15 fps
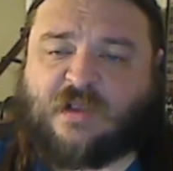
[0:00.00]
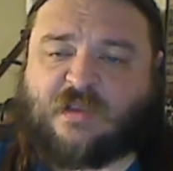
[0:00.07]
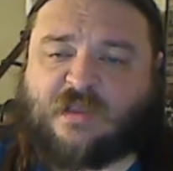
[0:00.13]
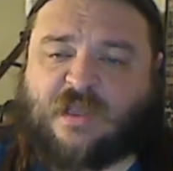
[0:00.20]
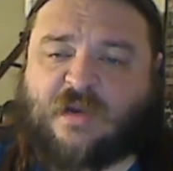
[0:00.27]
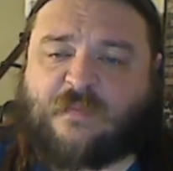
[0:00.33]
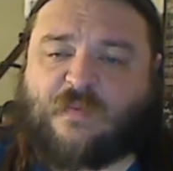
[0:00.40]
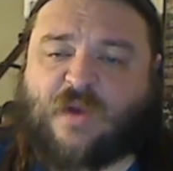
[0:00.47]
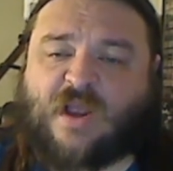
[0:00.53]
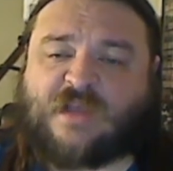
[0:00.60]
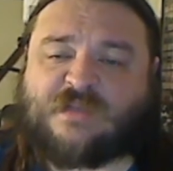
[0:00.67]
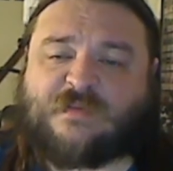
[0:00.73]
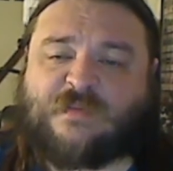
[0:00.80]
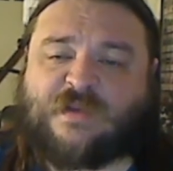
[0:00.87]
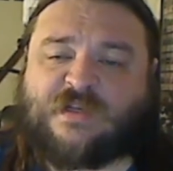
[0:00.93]
Lady
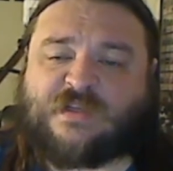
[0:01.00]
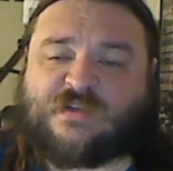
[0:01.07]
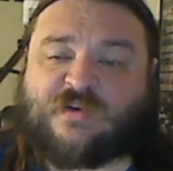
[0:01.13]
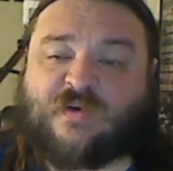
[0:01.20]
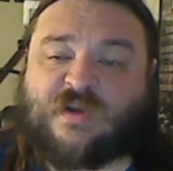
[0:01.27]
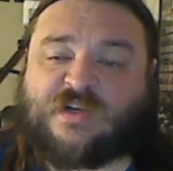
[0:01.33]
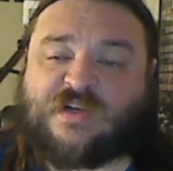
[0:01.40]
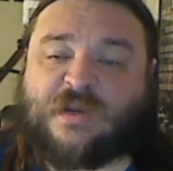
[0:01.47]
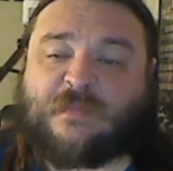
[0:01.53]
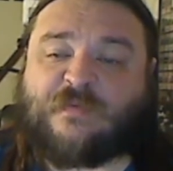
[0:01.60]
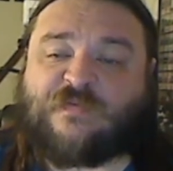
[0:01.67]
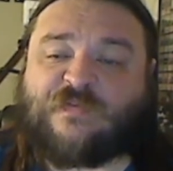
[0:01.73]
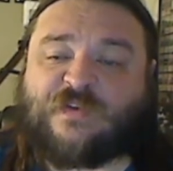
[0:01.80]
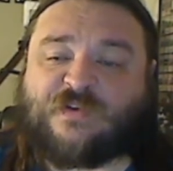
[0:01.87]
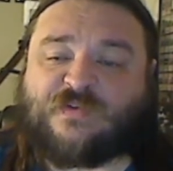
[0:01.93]
Proxima does a great job of
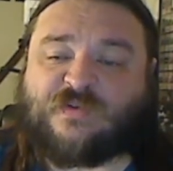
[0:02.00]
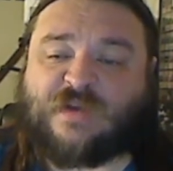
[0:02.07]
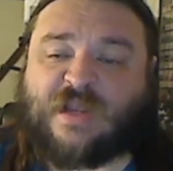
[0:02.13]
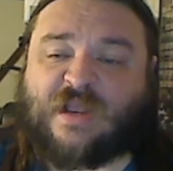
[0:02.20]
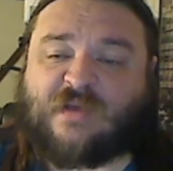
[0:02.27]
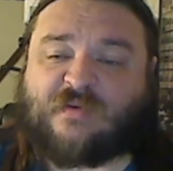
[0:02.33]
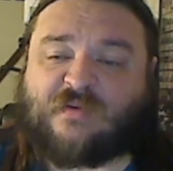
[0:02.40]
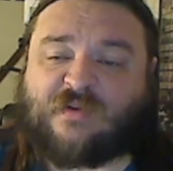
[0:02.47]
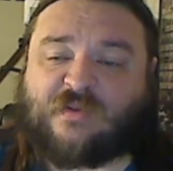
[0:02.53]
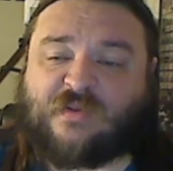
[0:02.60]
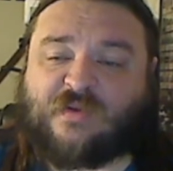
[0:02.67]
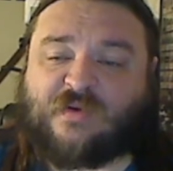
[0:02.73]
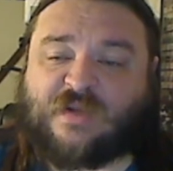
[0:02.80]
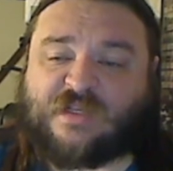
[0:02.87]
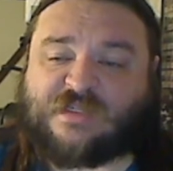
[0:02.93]
filtering out the
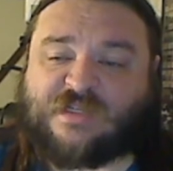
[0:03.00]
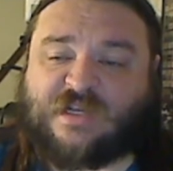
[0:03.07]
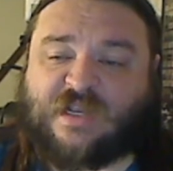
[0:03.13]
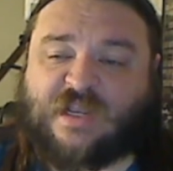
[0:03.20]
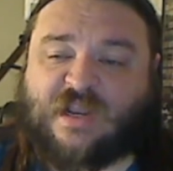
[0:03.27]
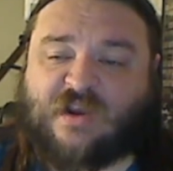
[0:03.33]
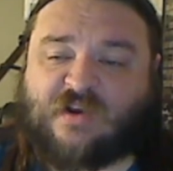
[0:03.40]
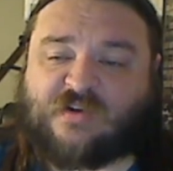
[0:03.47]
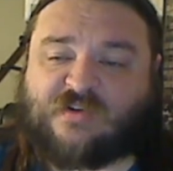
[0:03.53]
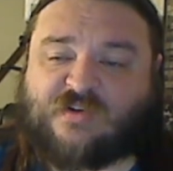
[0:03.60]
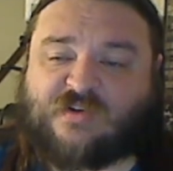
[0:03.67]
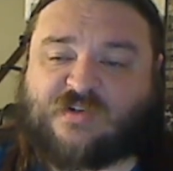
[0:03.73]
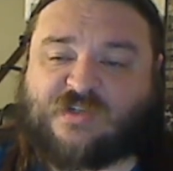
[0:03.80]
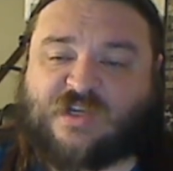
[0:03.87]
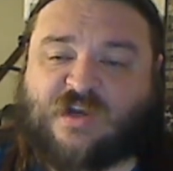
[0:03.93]
low destiny
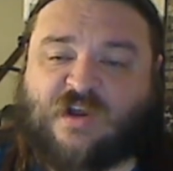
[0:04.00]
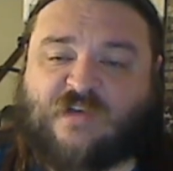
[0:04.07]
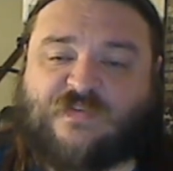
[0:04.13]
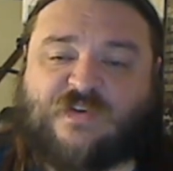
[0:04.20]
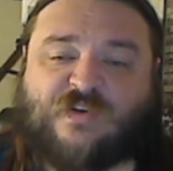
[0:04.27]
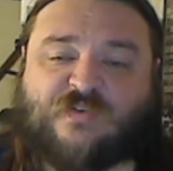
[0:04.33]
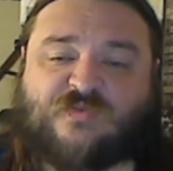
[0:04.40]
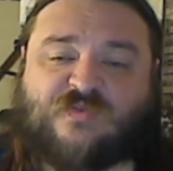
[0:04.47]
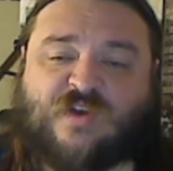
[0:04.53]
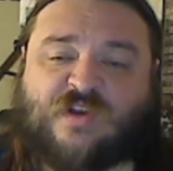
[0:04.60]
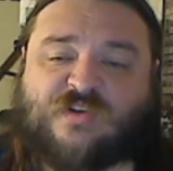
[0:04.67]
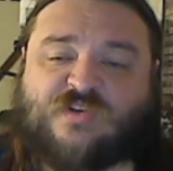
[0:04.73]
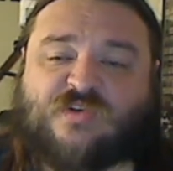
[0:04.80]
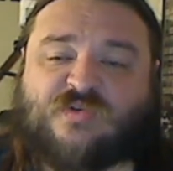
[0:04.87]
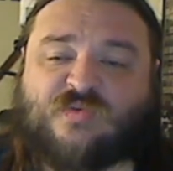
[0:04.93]
characters, and often you'll draw
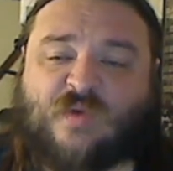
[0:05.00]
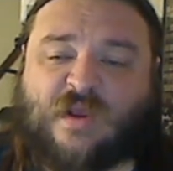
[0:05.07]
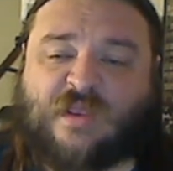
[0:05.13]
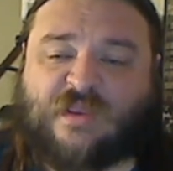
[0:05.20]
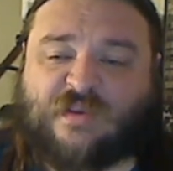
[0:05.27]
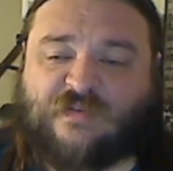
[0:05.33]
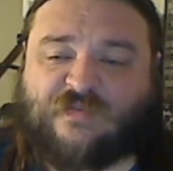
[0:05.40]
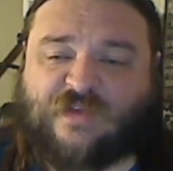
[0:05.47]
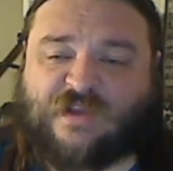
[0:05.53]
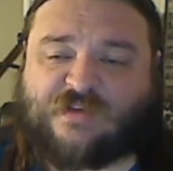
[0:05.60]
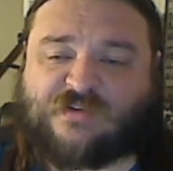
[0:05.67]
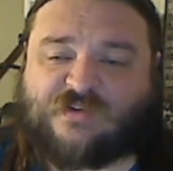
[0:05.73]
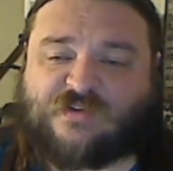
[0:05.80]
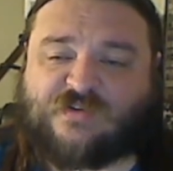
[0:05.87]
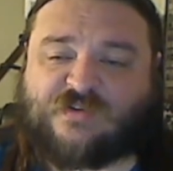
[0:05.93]
2 Twilight
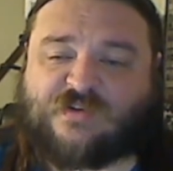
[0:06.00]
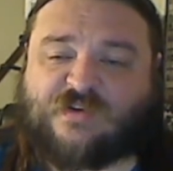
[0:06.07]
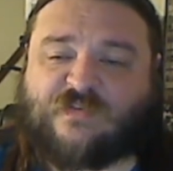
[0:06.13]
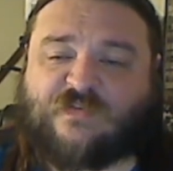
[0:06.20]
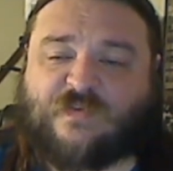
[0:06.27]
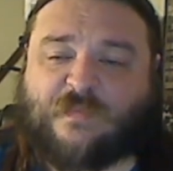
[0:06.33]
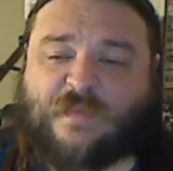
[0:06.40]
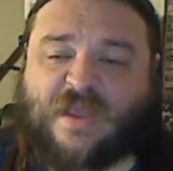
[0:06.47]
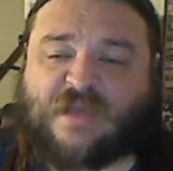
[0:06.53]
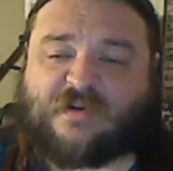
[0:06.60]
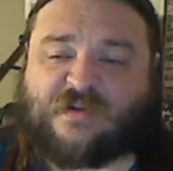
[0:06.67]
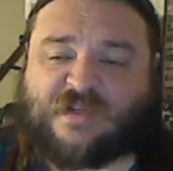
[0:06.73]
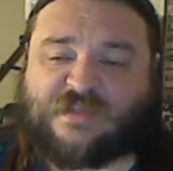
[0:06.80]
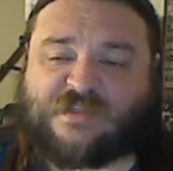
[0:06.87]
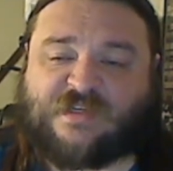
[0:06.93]
Advisors for Battle
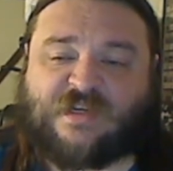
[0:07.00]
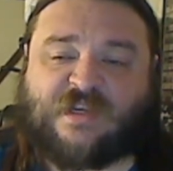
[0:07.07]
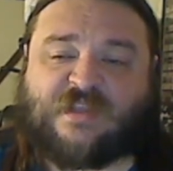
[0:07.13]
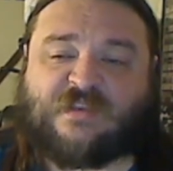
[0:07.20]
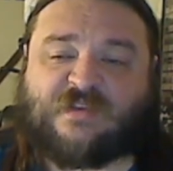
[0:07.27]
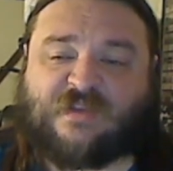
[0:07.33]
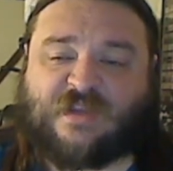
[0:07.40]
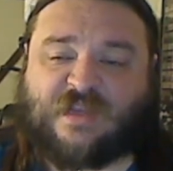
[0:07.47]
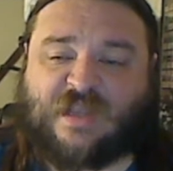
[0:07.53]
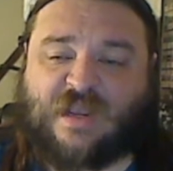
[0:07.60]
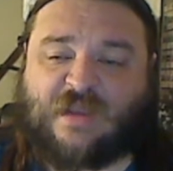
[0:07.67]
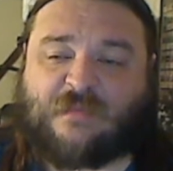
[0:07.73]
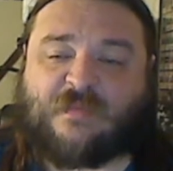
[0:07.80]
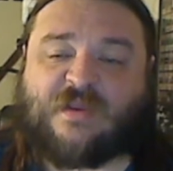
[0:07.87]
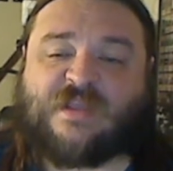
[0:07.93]
Destiny in the late
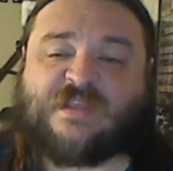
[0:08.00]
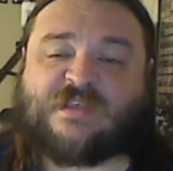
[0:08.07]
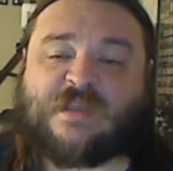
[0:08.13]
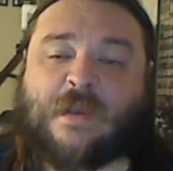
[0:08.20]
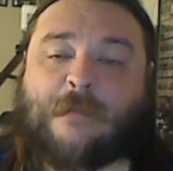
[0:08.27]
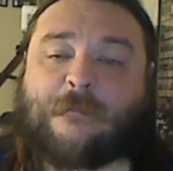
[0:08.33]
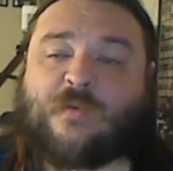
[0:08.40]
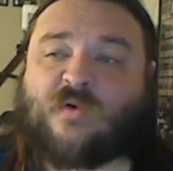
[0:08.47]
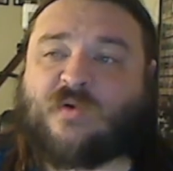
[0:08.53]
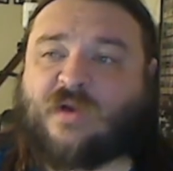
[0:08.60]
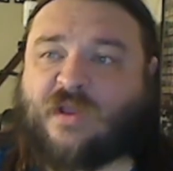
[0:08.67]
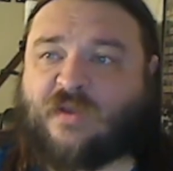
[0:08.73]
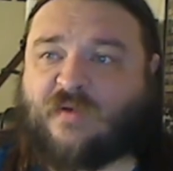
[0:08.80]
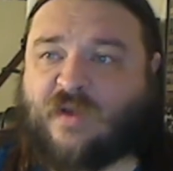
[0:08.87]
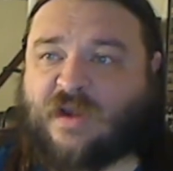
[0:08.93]
game. It's
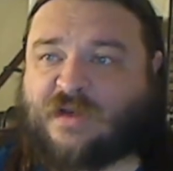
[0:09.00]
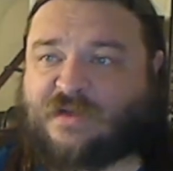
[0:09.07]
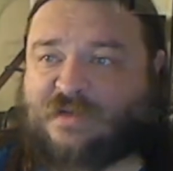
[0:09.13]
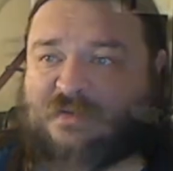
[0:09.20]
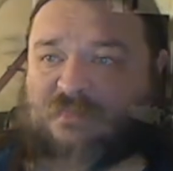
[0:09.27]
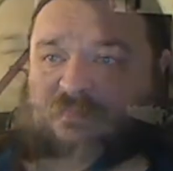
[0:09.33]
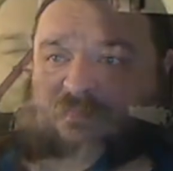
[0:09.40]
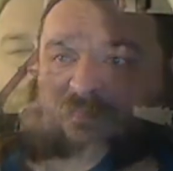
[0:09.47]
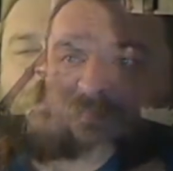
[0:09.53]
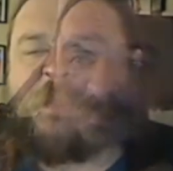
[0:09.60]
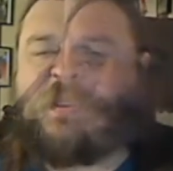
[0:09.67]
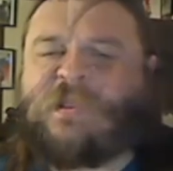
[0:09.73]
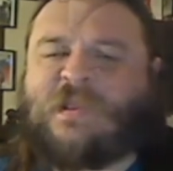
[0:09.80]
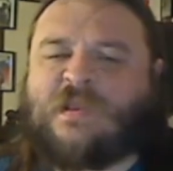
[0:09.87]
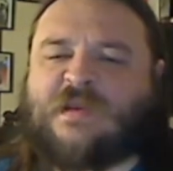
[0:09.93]
pretty great.
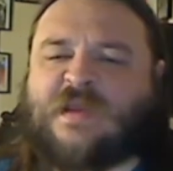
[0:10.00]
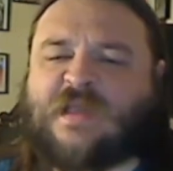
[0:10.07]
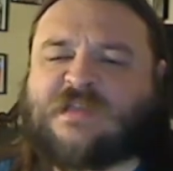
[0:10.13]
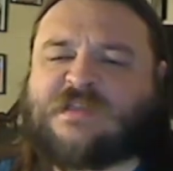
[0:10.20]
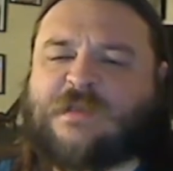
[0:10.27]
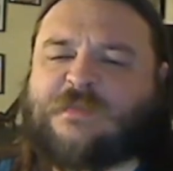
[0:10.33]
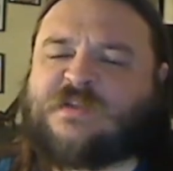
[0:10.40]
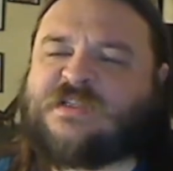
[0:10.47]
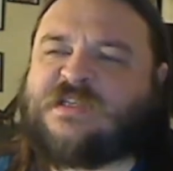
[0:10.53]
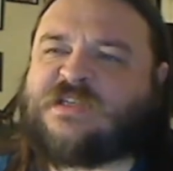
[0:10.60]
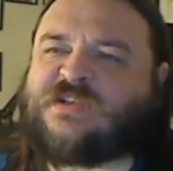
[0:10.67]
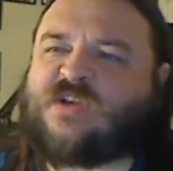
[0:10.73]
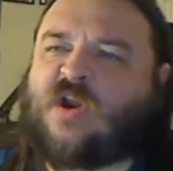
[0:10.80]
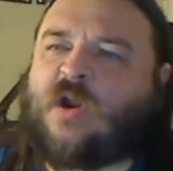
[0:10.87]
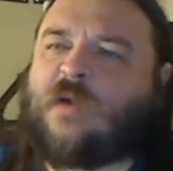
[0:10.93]
Next up is
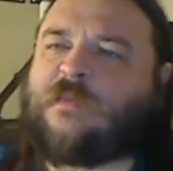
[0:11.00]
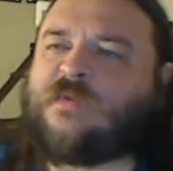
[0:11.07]
Disarmed.